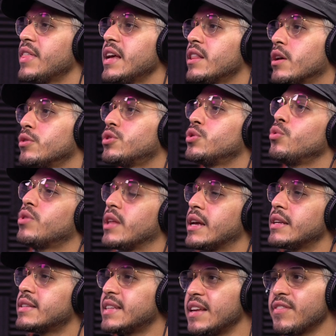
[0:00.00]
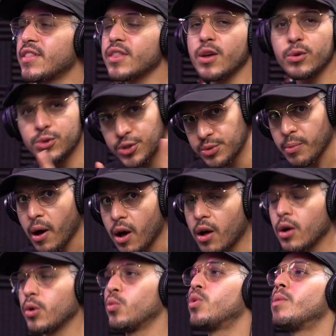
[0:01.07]
think those two things, even though
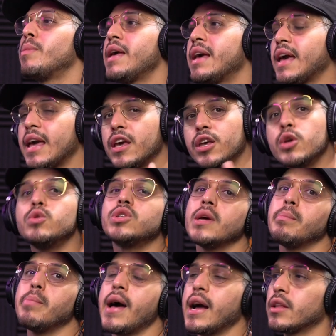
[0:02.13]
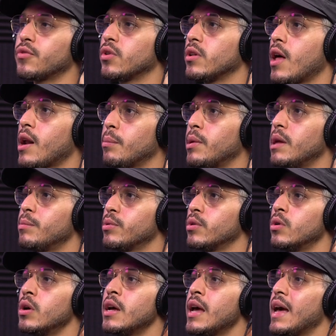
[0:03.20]
small, would make a huge impact for a lot of
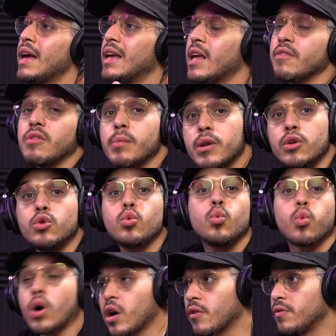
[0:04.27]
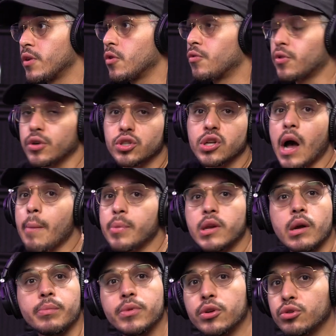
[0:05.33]
people and give them a new workflow for chopping
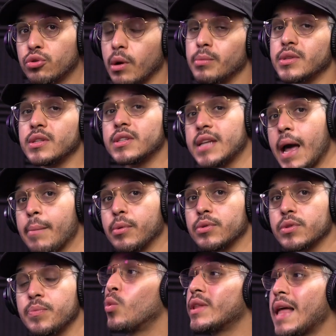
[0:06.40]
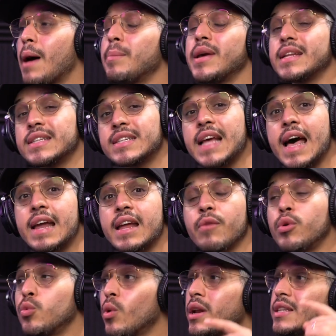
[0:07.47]
up their drums and samples. With that being said,
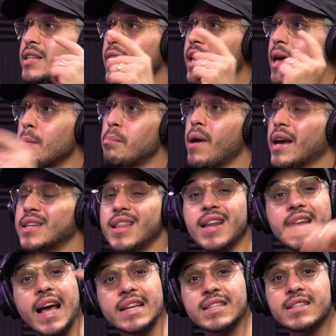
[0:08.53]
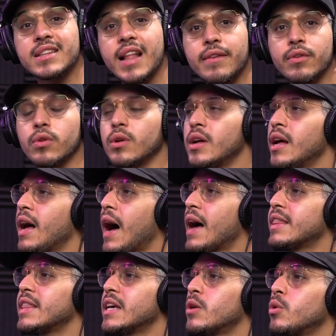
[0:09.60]
if we want to take Impact to the next level, I
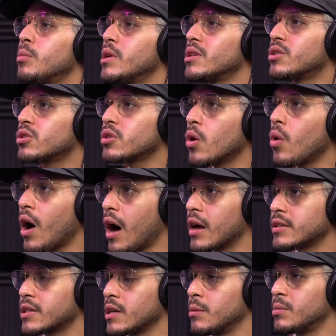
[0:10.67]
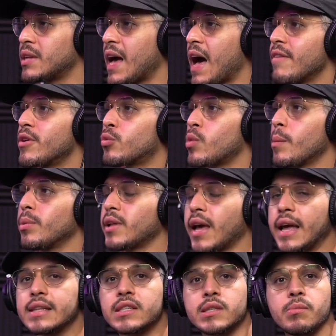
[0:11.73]
think it would be so awesome to have it
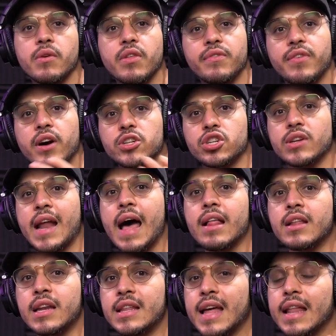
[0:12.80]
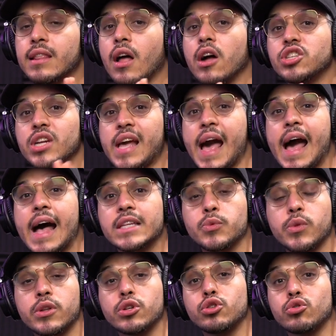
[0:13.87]
replicate some of the functionality that Logic has
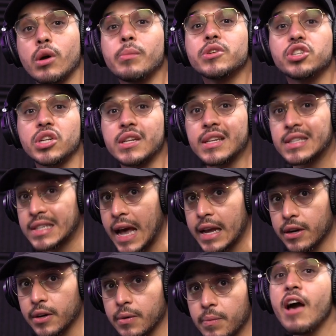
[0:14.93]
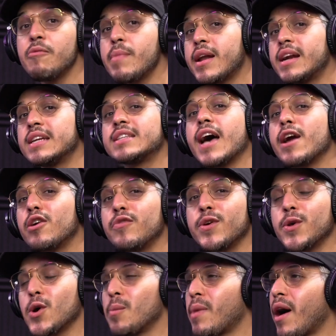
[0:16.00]
with their Drum Machine Designer. I've made an entire
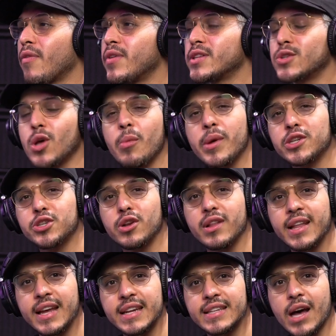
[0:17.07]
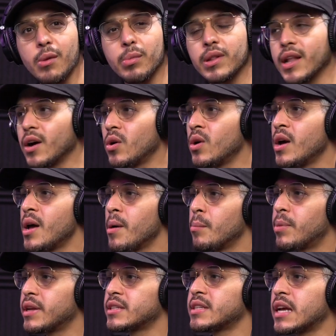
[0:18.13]
video about this, so I'll make sure to link it down below,
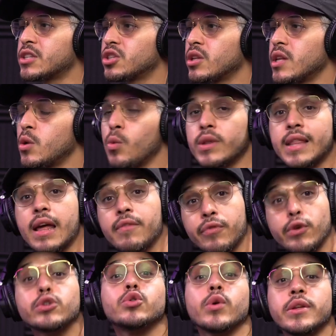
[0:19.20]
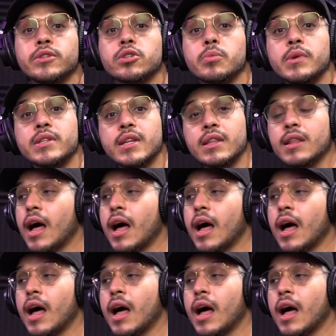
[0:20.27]
But essentially, with that virtual instrument and